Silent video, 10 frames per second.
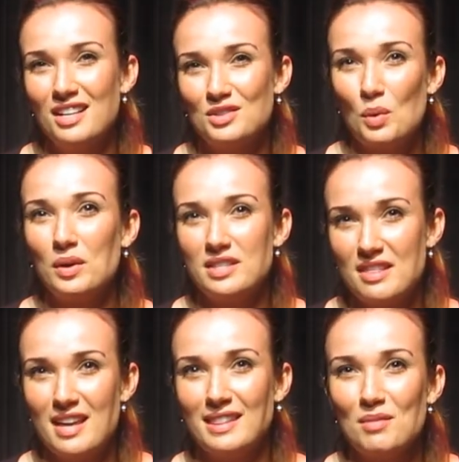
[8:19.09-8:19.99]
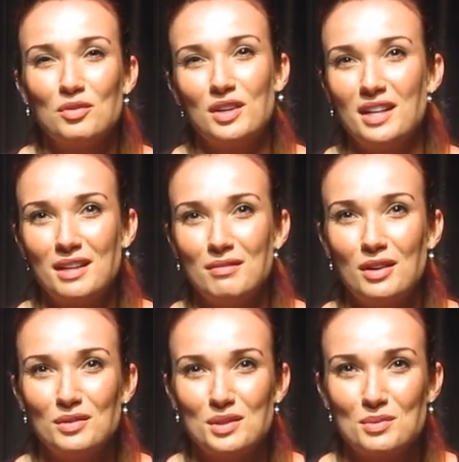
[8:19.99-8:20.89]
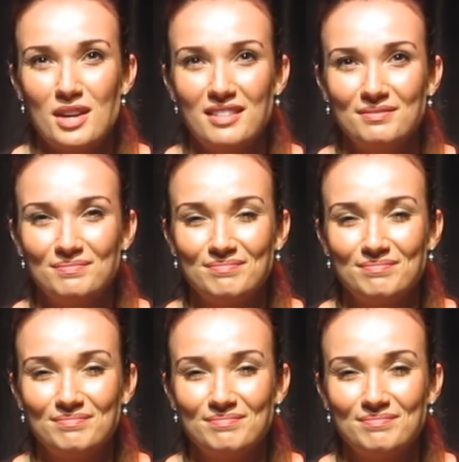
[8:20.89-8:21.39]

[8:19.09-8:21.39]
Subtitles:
So I wanted to thank them for getting involved as well.